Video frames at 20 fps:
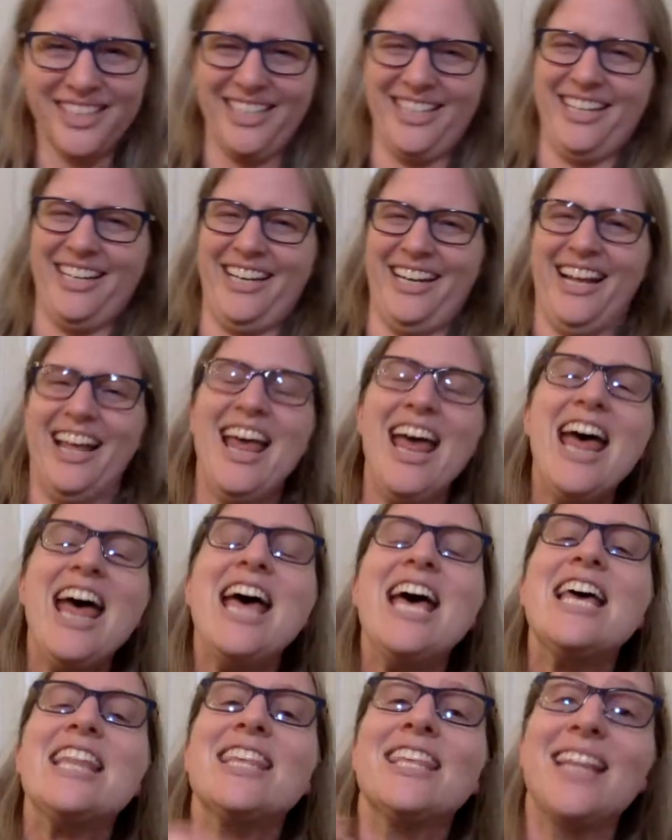that
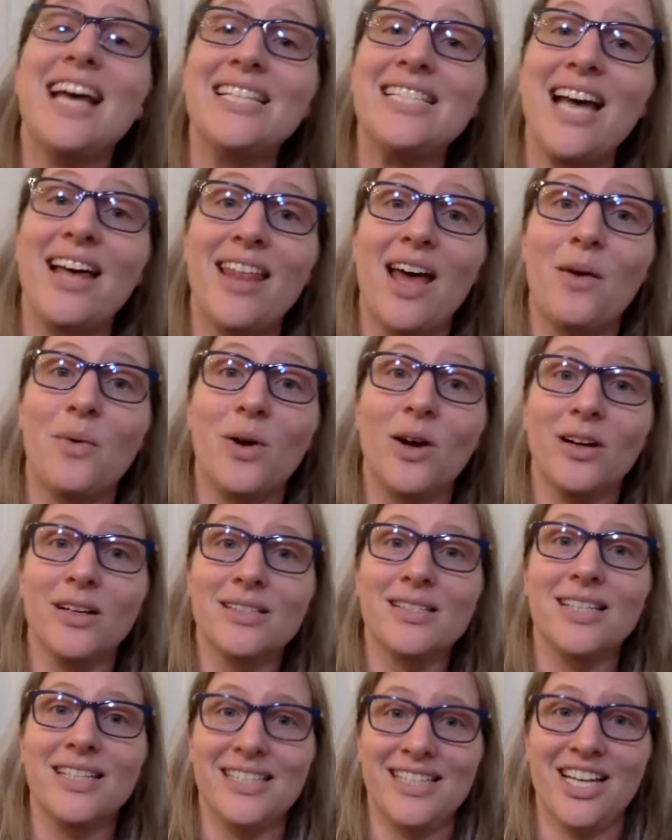that's how that
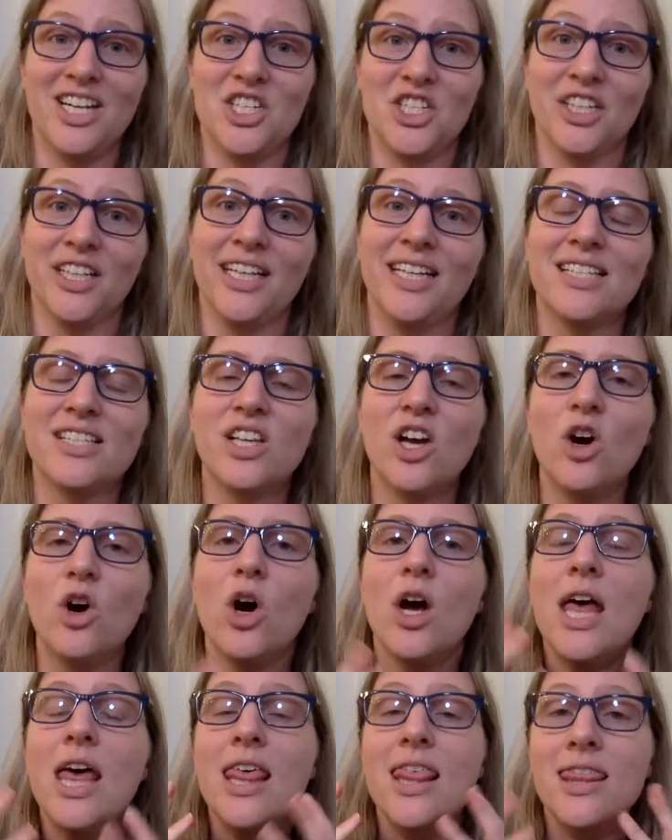works, essentially. So
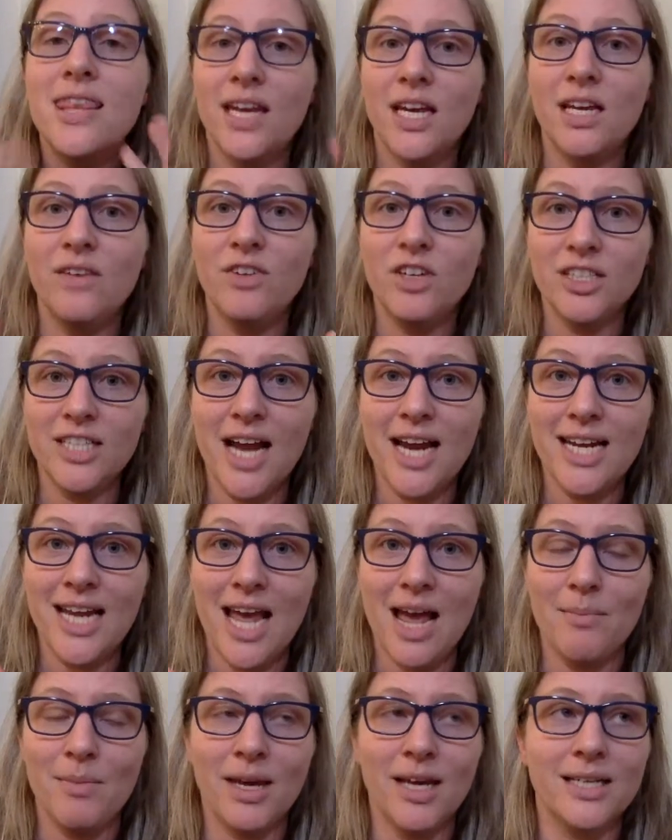think of your
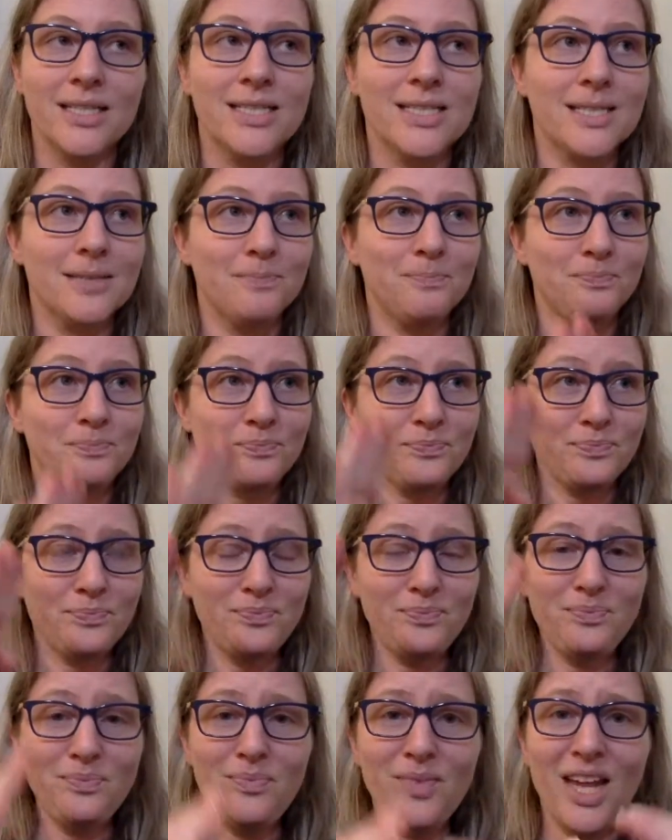dynamics
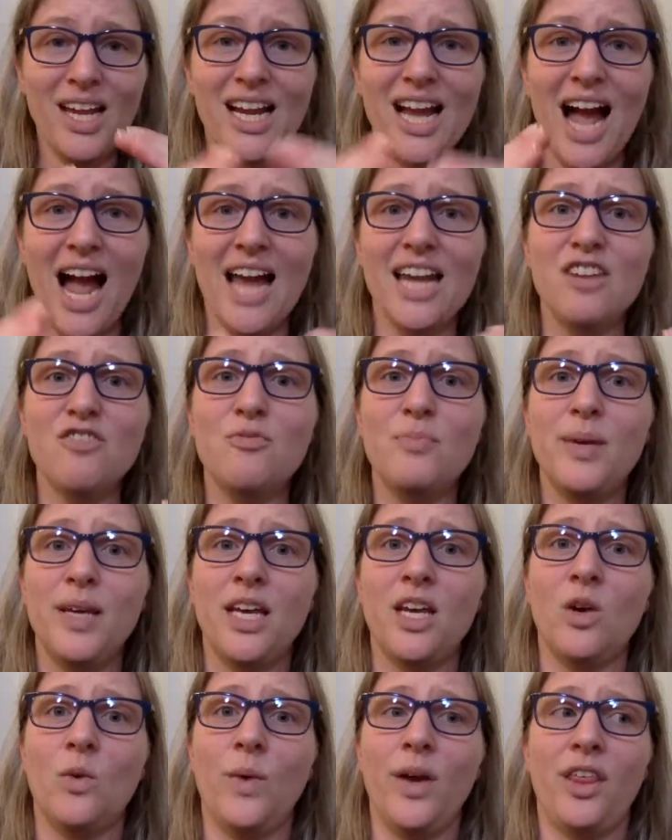kind of
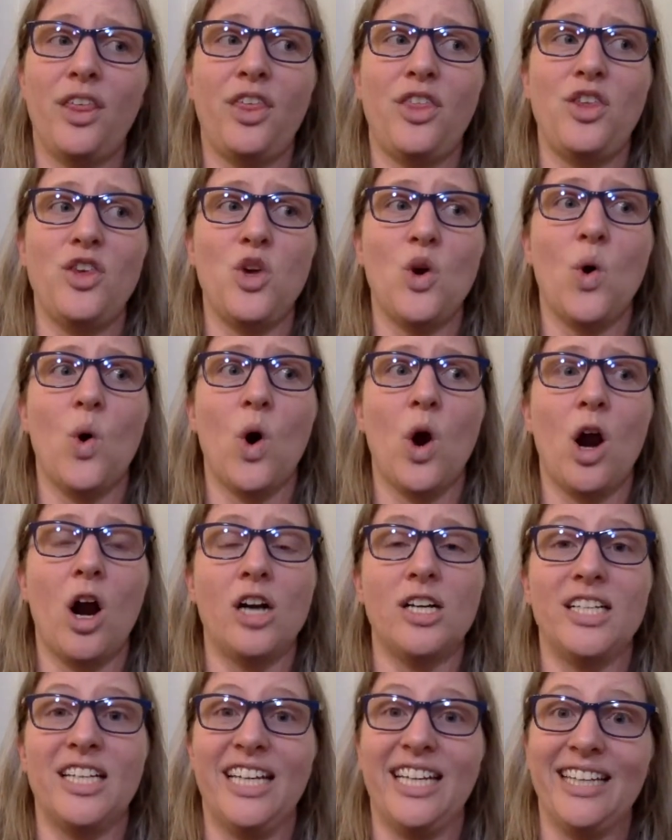being with your
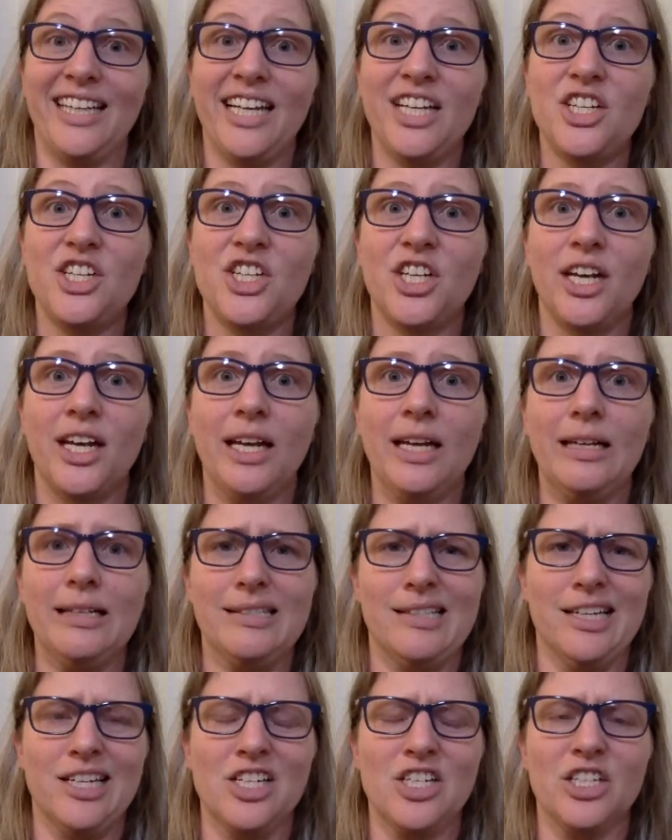articulation,
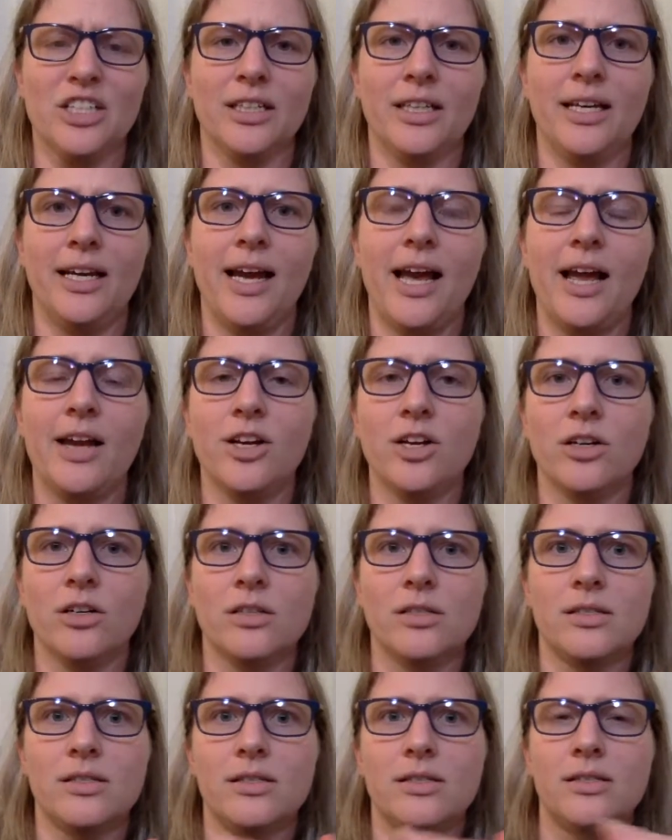essentially, and your
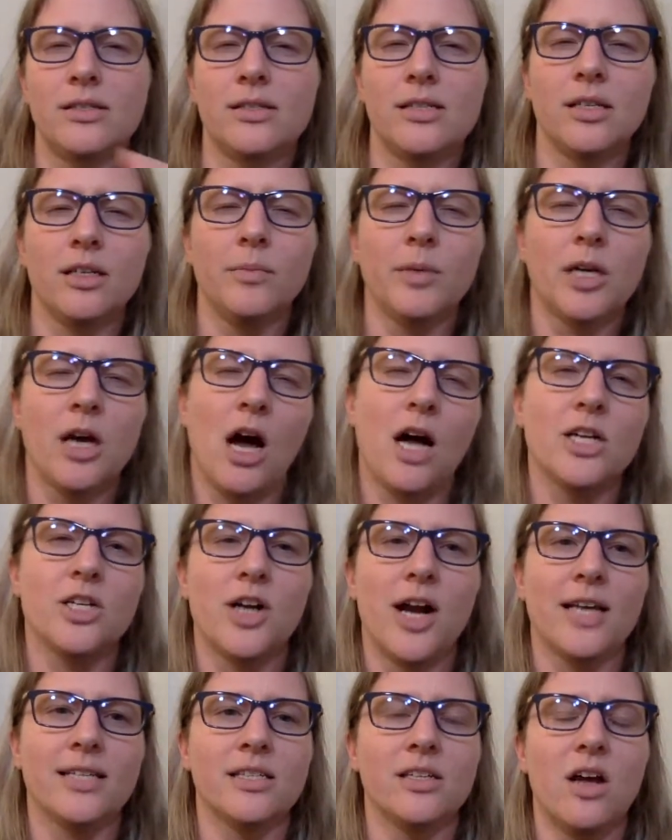syllable
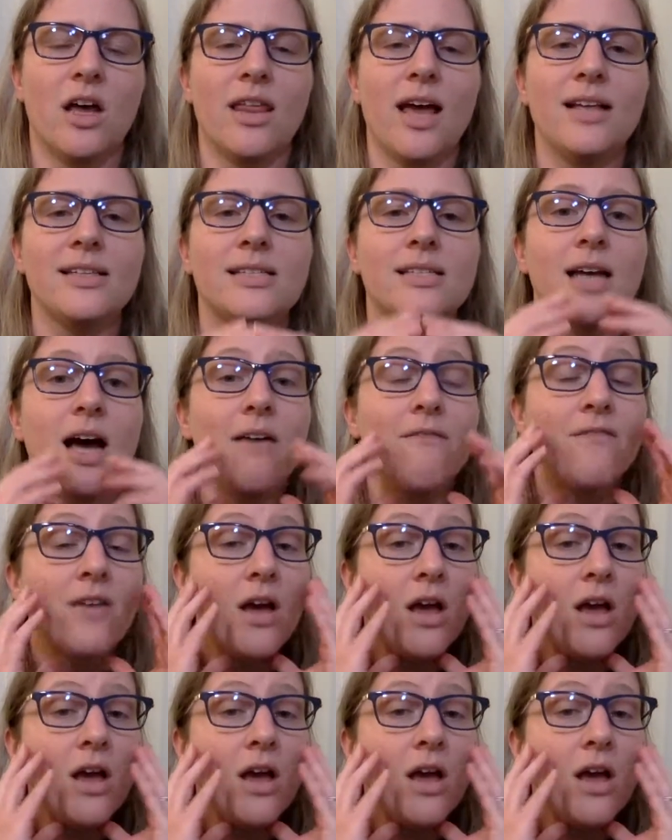contrast and all that stuff